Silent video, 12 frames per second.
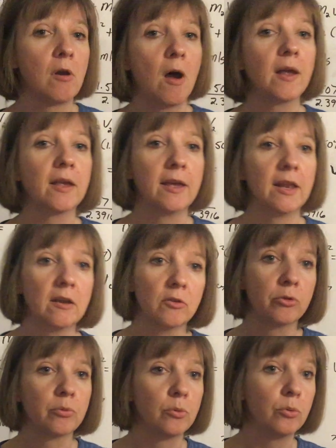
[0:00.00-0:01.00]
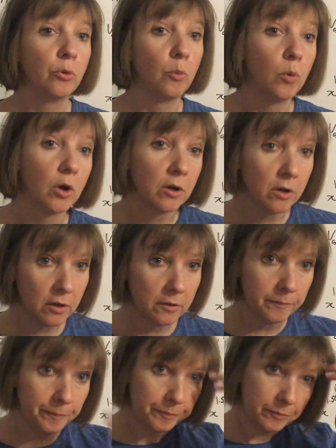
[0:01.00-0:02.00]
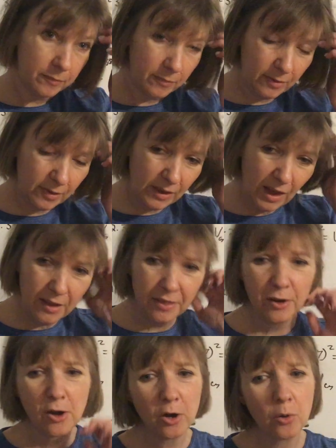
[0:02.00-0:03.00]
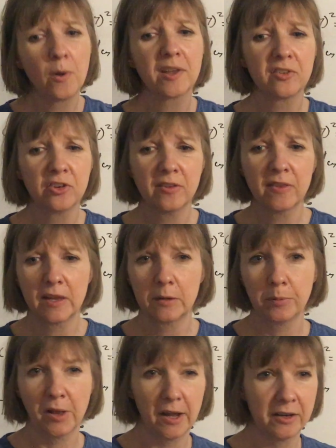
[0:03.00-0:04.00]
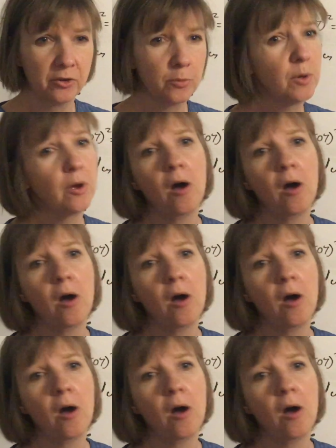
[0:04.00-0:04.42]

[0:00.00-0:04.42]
not getting through the work and there are questions that apply to it,